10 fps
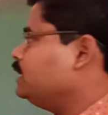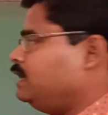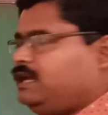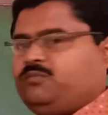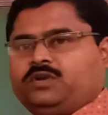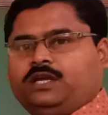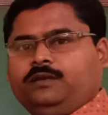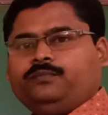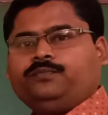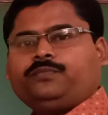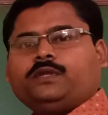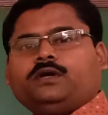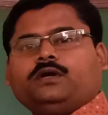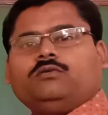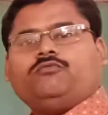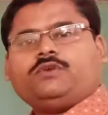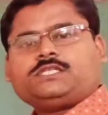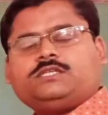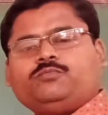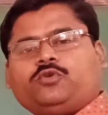Namely,
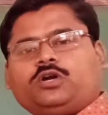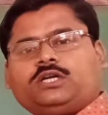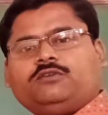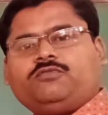first important